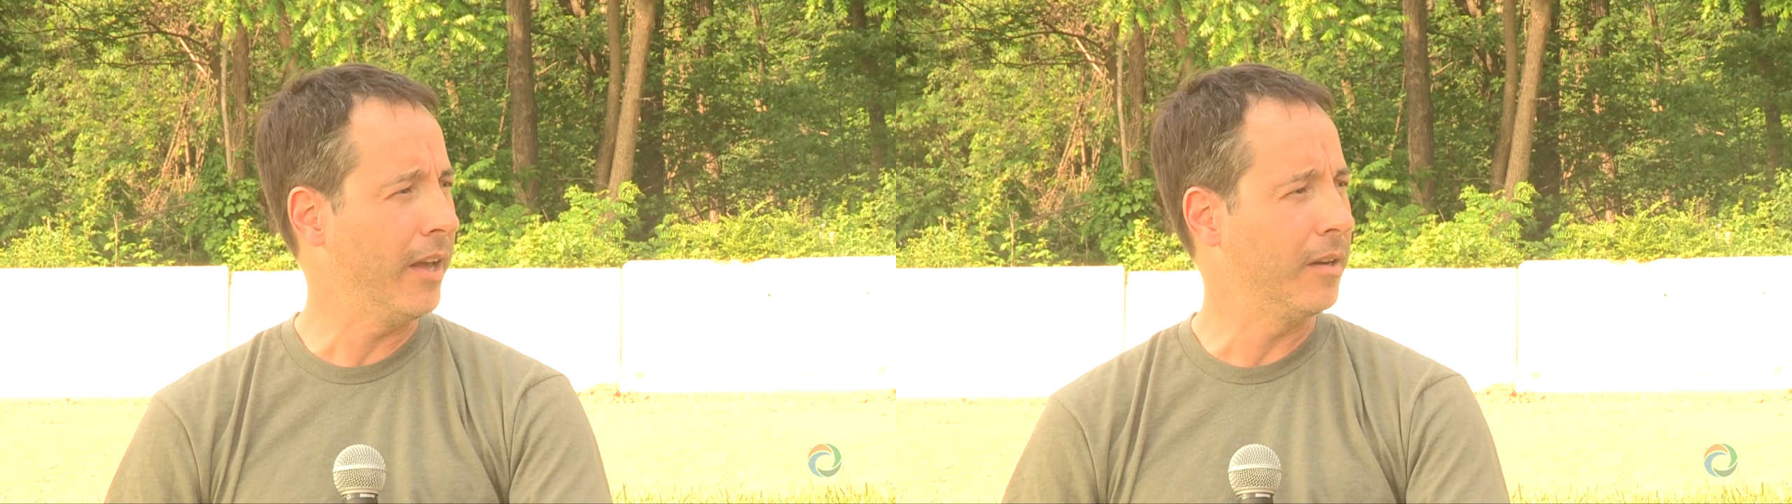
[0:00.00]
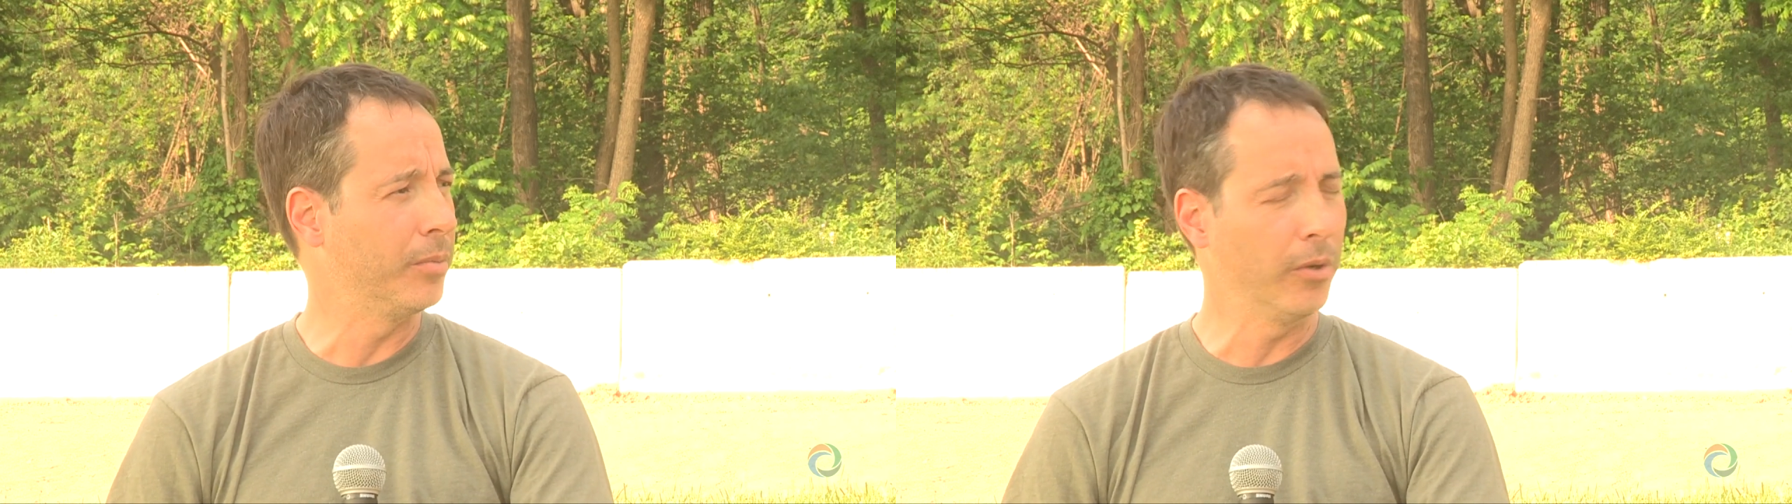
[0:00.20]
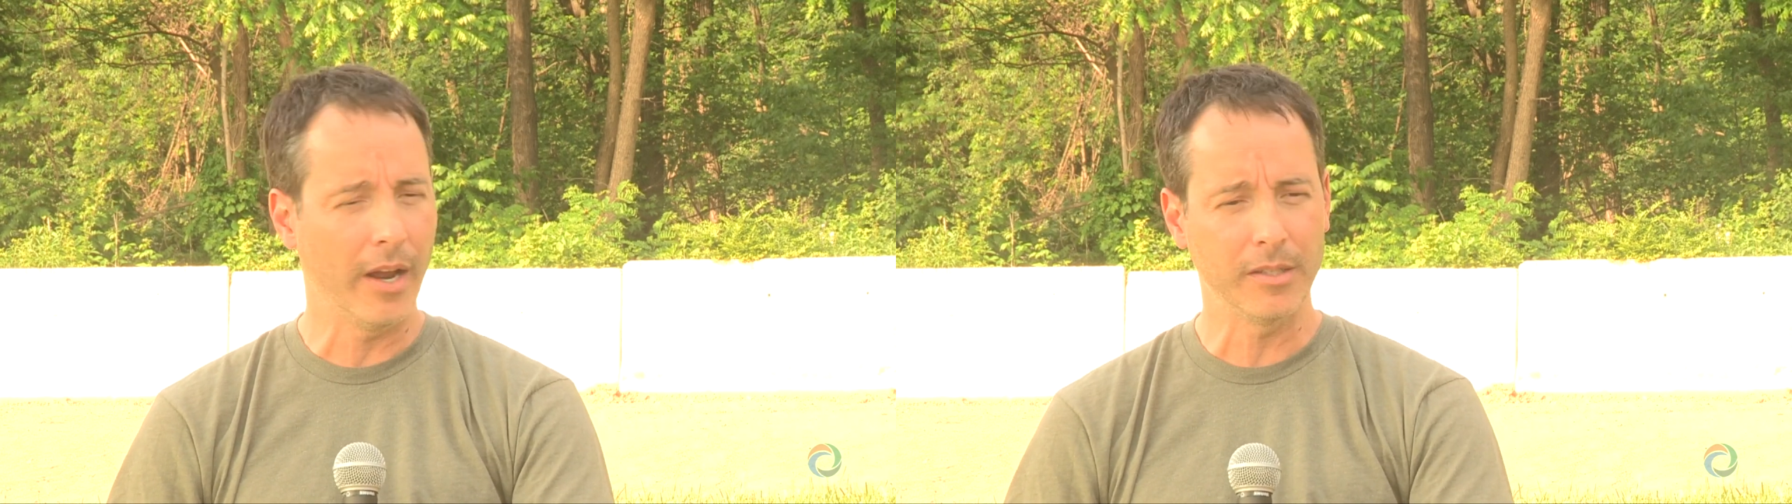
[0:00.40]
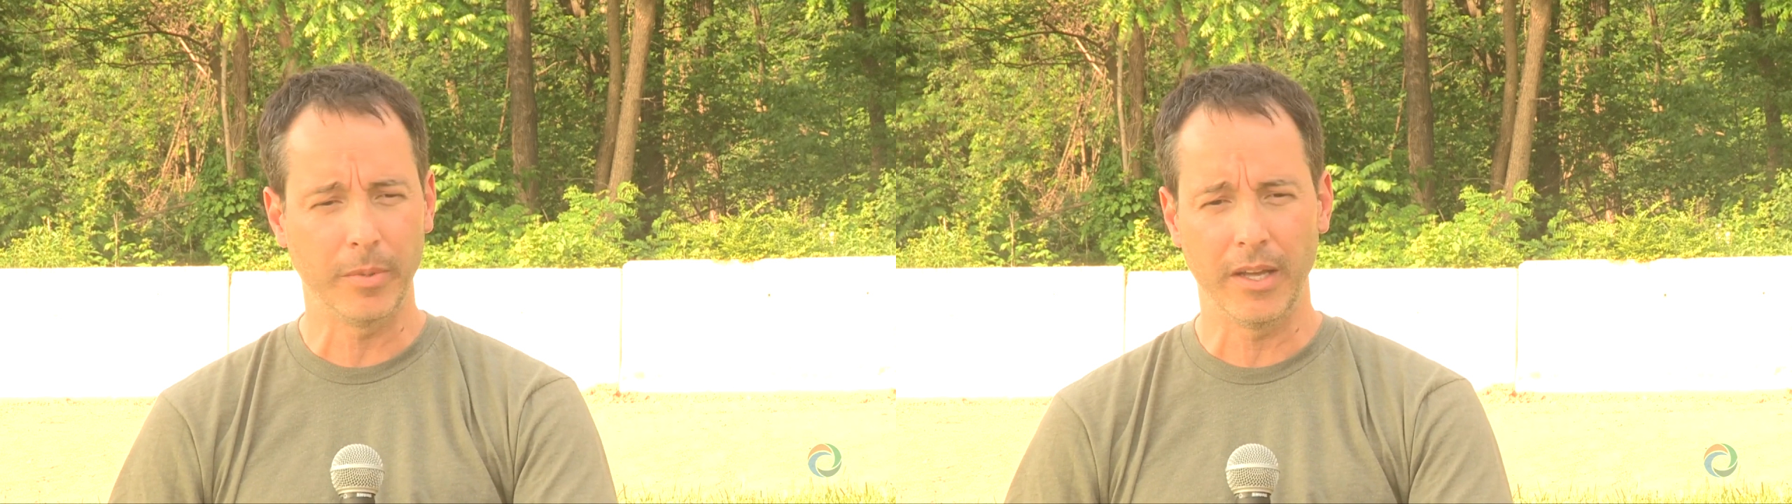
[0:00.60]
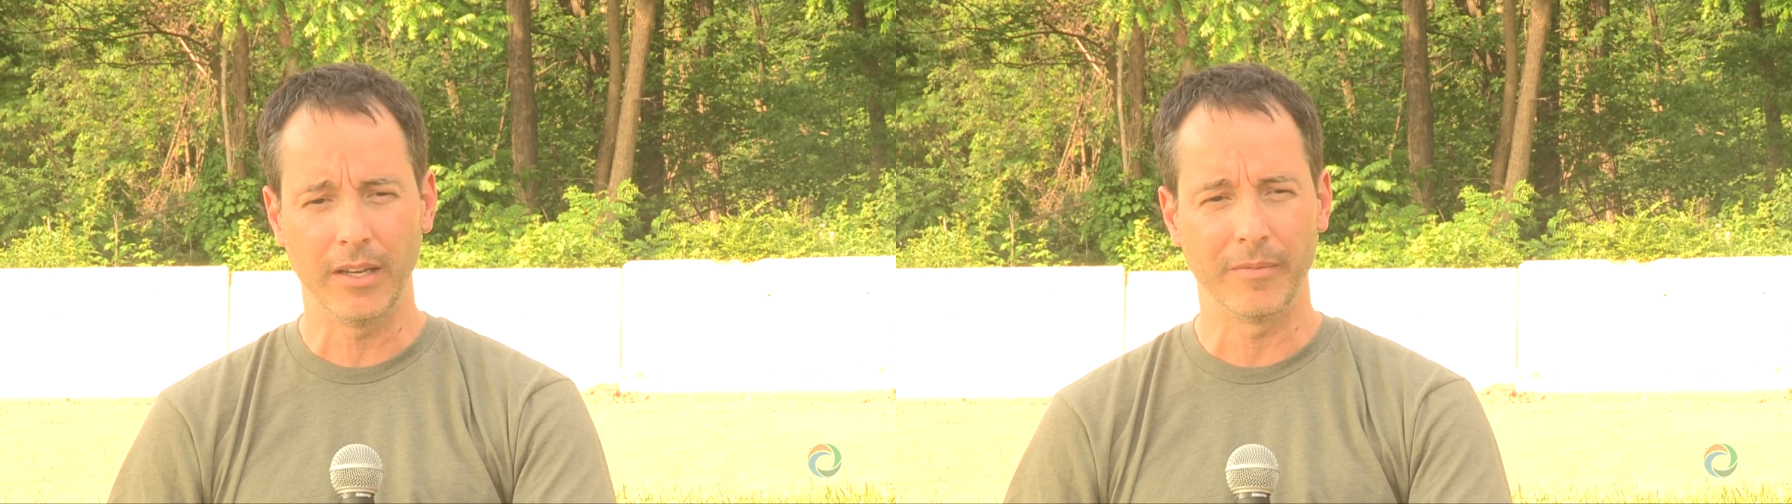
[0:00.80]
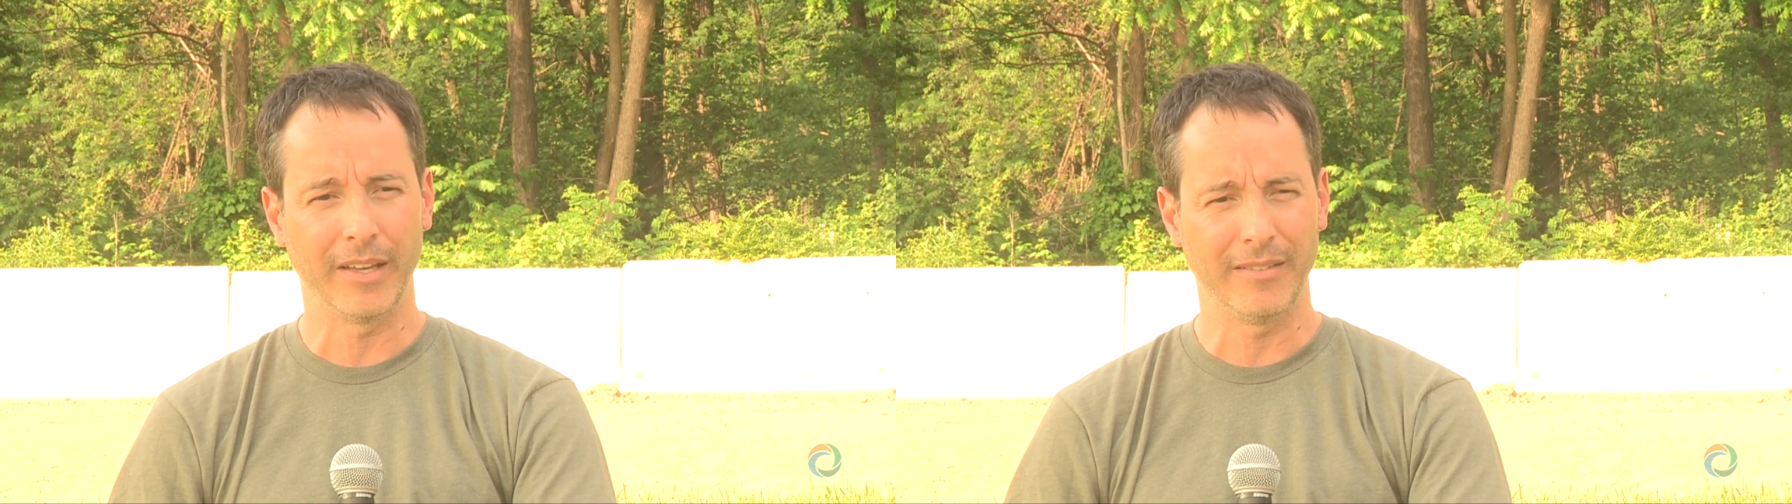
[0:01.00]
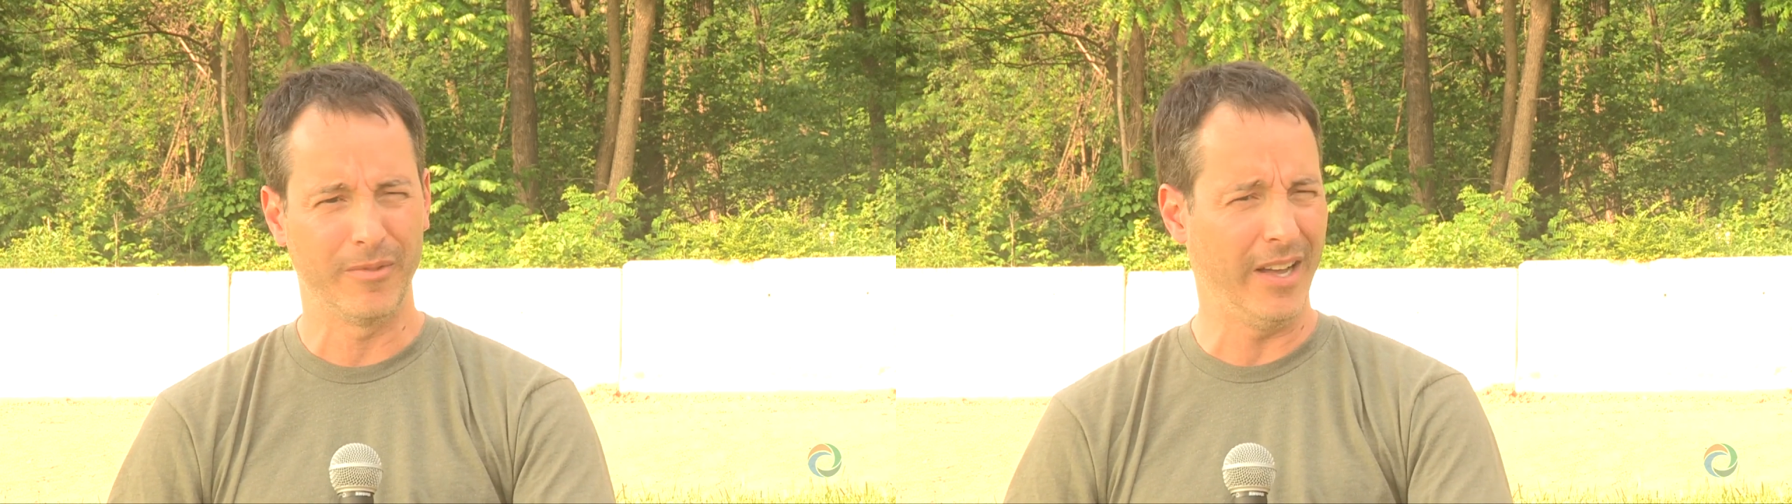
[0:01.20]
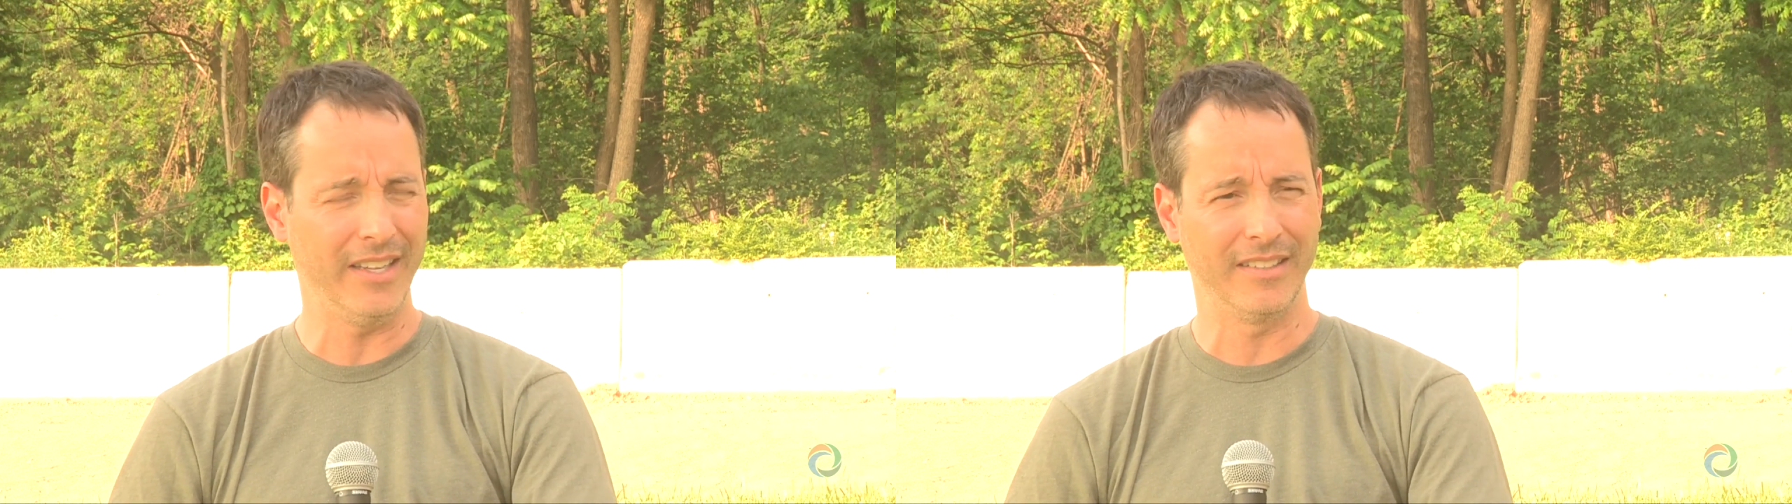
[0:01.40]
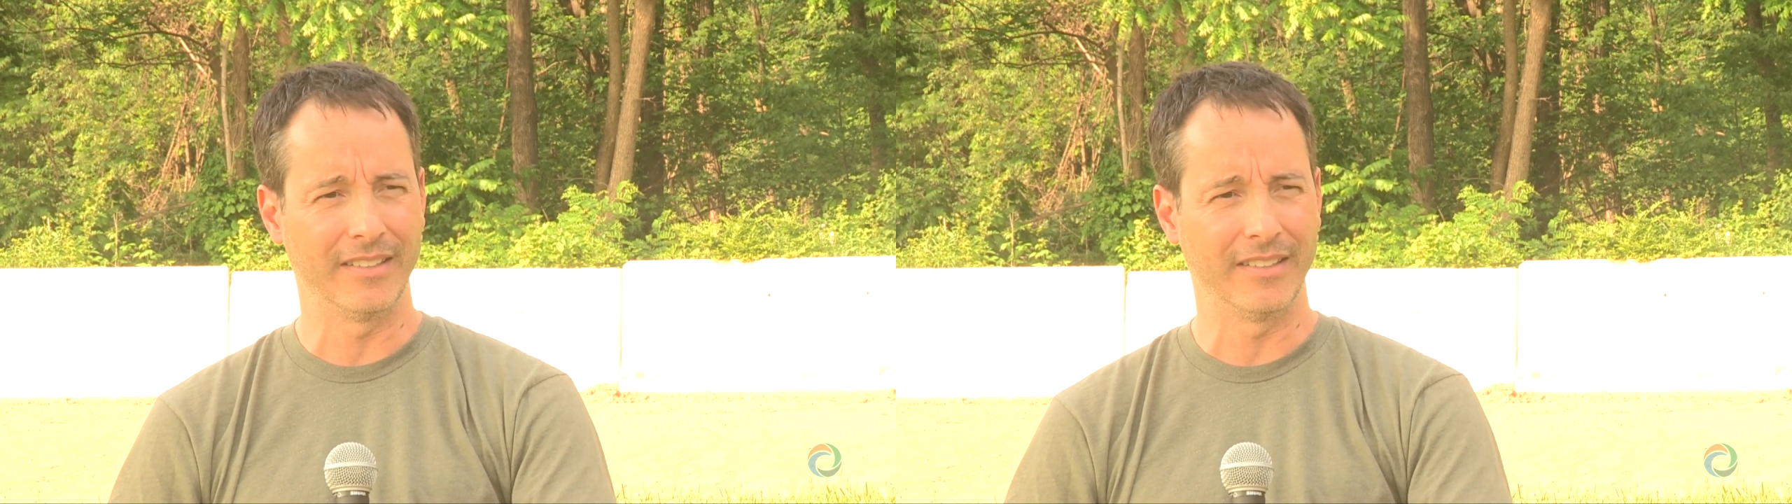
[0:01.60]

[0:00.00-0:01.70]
in a bluegrass band?" I'm like, "What?